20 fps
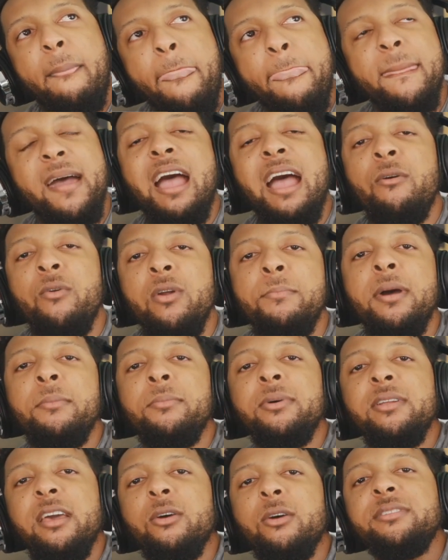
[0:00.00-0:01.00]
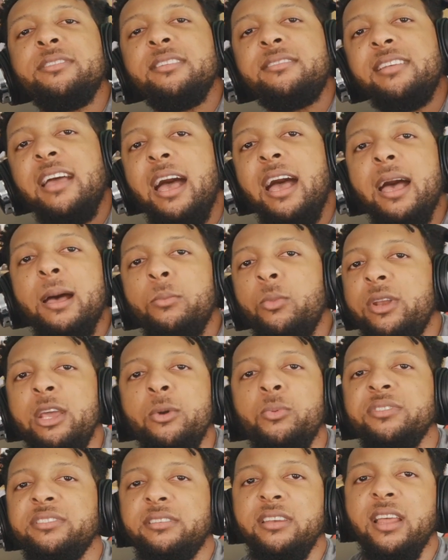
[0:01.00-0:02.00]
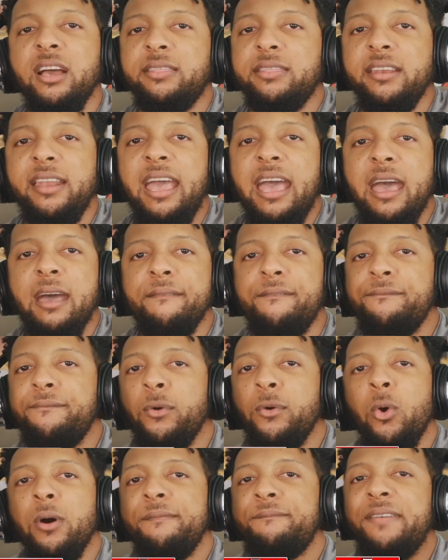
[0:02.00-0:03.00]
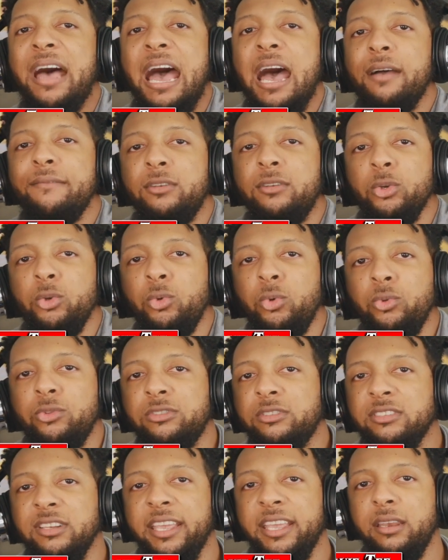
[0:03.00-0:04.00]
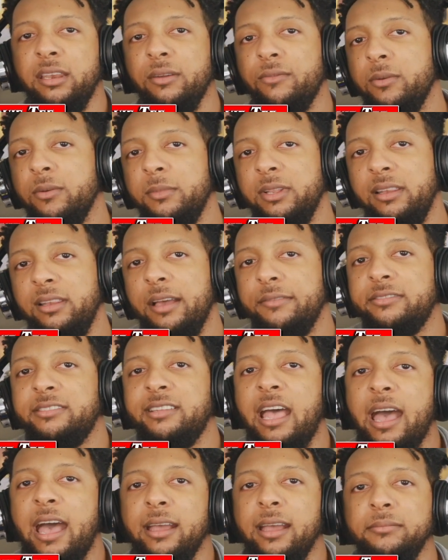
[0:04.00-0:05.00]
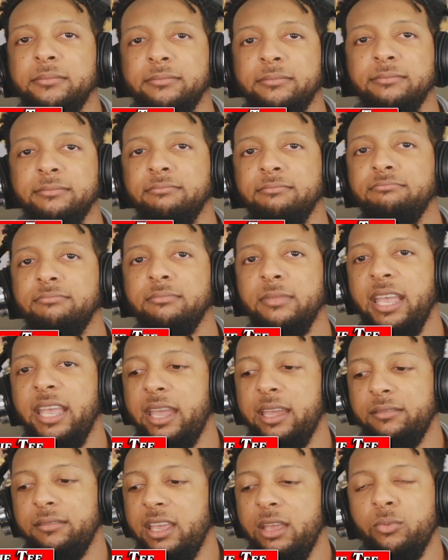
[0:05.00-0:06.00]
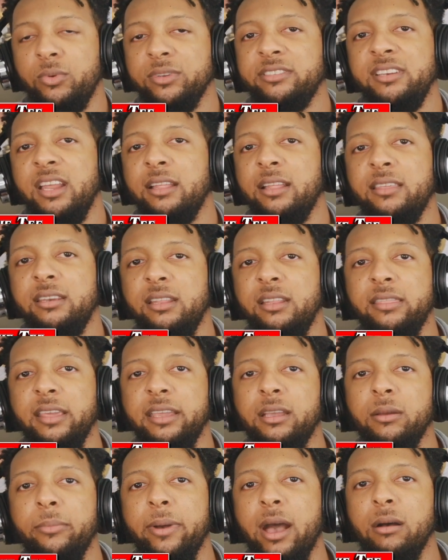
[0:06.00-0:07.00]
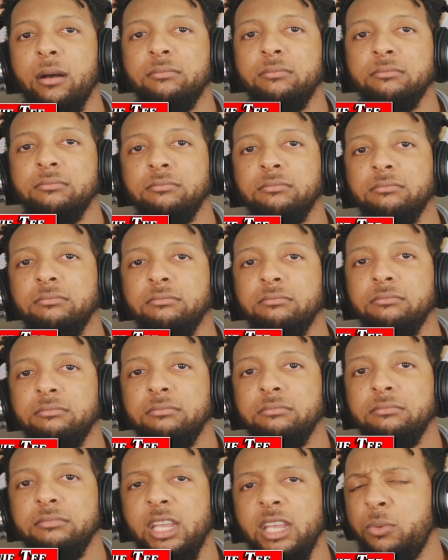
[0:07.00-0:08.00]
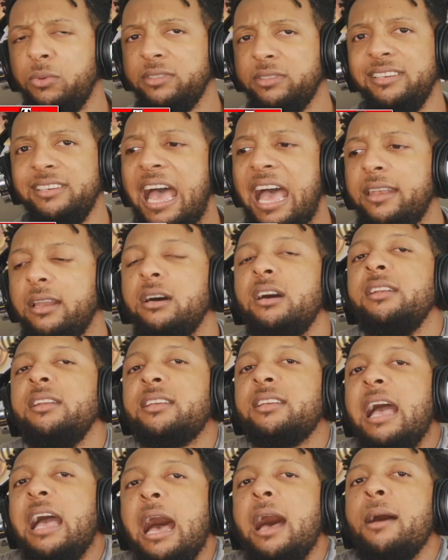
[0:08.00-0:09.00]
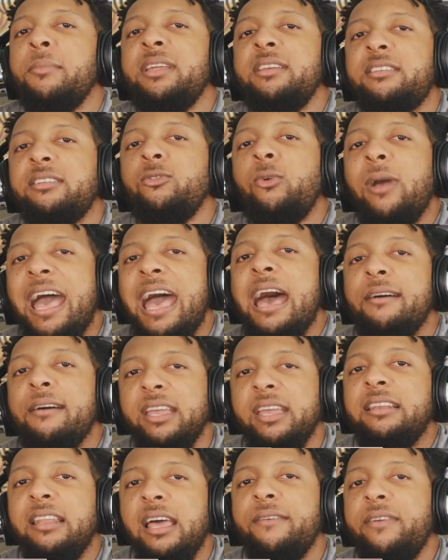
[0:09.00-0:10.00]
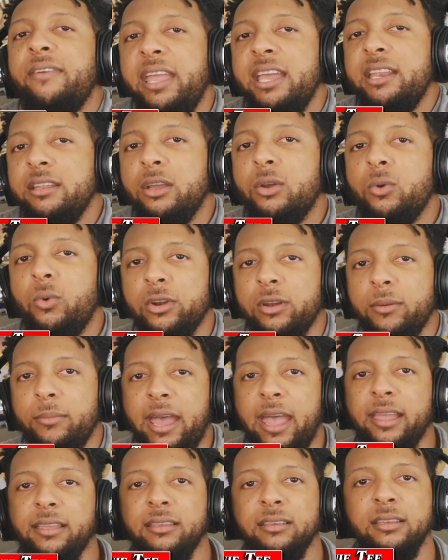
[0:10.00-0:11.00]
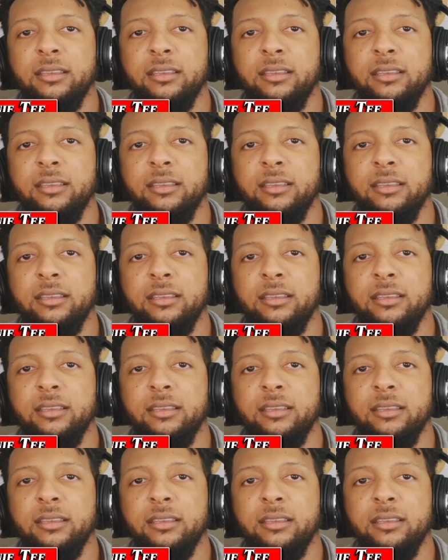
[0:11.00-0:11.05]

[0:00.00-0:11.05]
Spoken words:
I remember there was a time when it was nothing to have 4 or 5 dudes slinging it from the left side. And it was nothing to think about. It was not uncommon to have a left-handed quarterback.